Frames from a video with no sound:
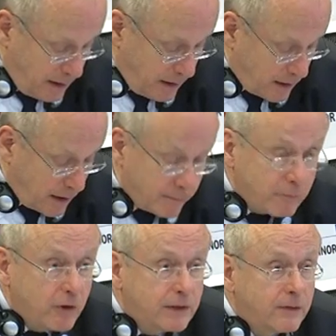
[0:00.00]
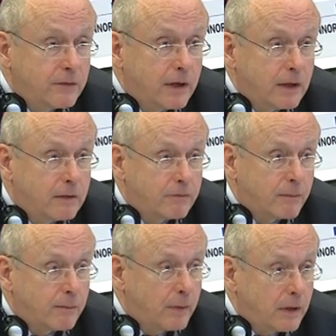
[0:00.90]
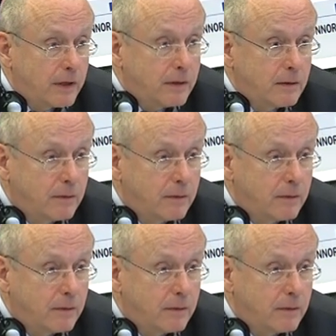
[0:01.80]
and I'm witnessing it from Berlin,